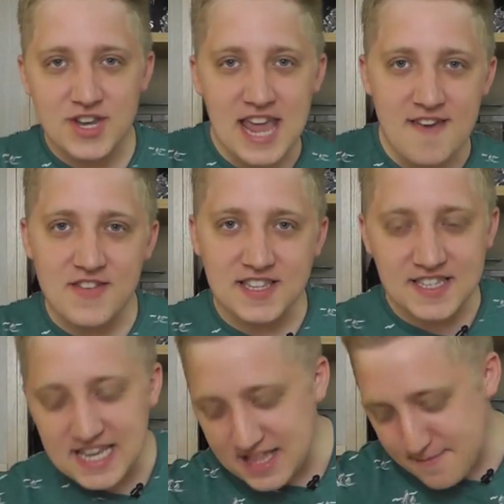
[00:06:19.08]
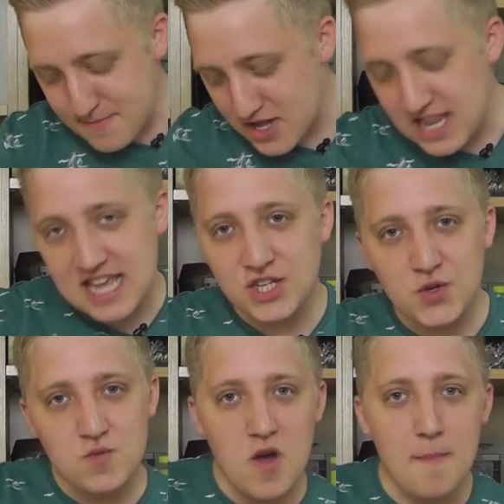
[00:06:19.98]
never see them unless
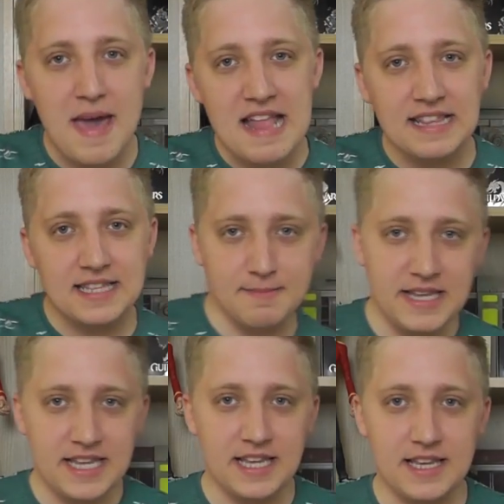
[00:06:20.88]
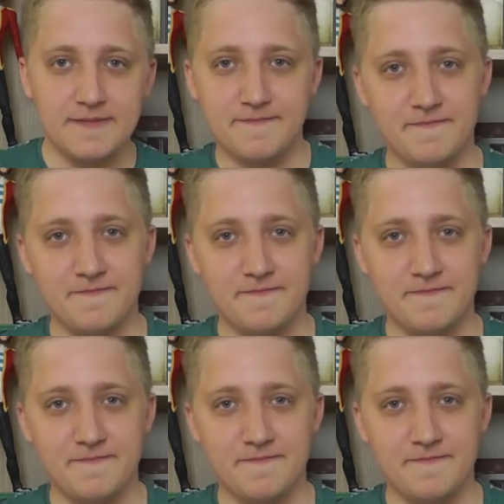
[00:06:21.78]
you romance me.